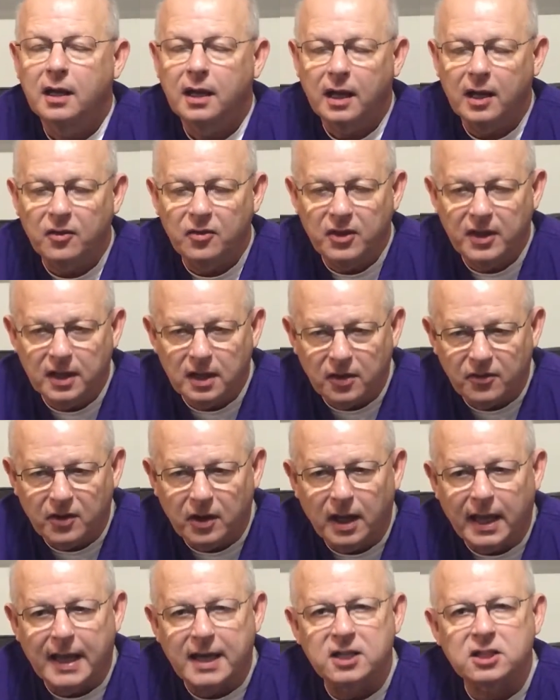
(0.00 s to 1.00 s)
and then in
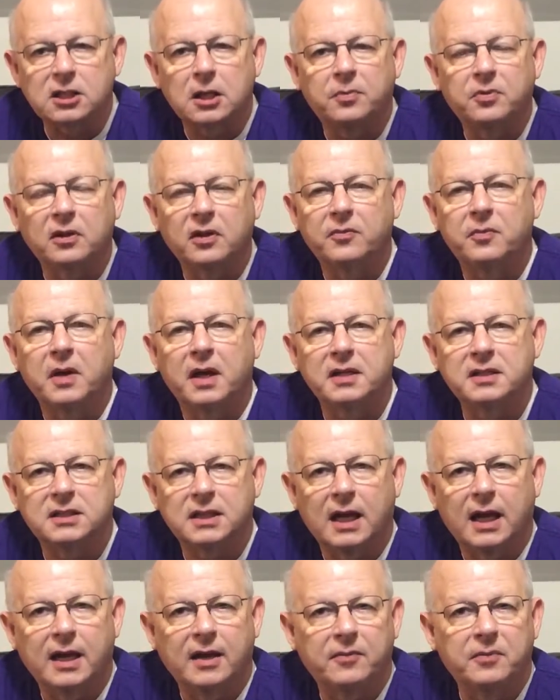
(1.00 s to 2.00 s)
the last couple of
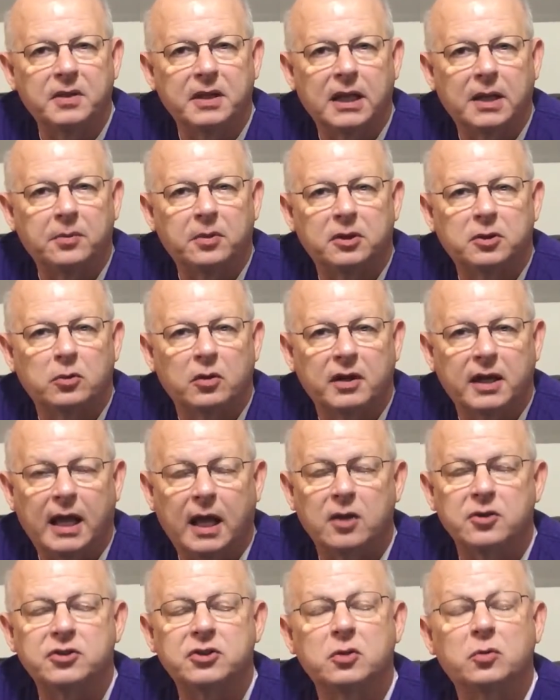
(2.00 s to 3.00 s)
months, I have been able to
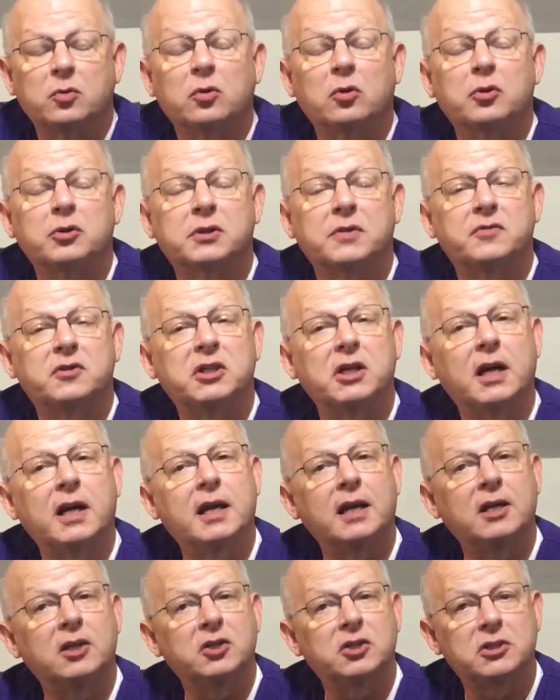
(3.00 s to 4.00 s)
announce the rules have
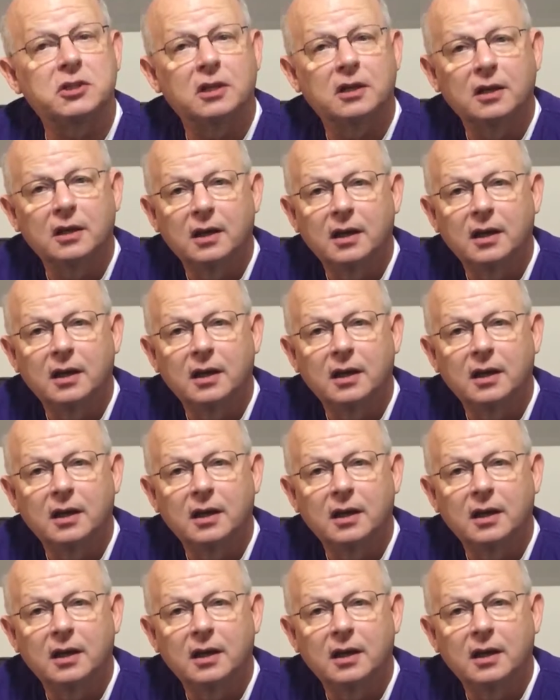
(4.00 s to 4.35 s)
changed.